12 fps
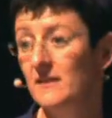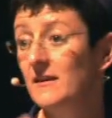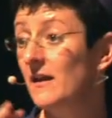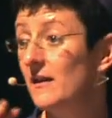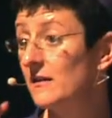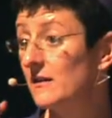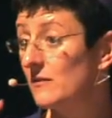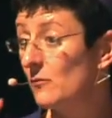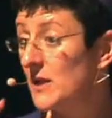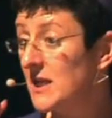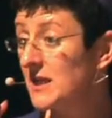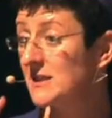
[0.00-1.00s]
that
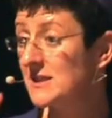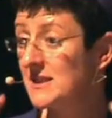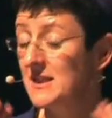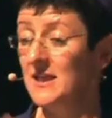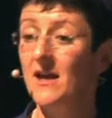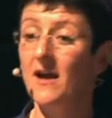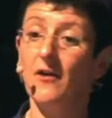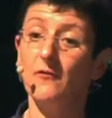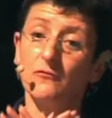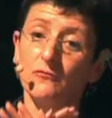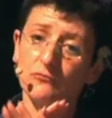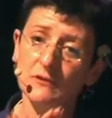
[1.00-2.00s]
we can see
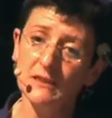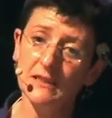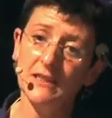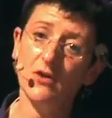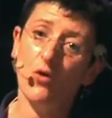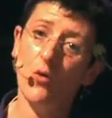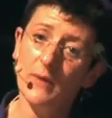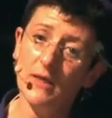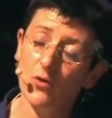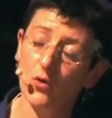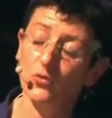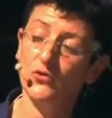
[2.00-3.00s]
have really
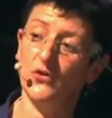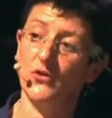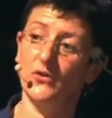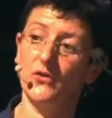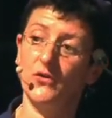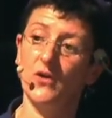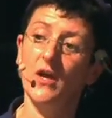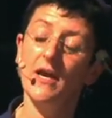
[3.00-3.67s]
been altered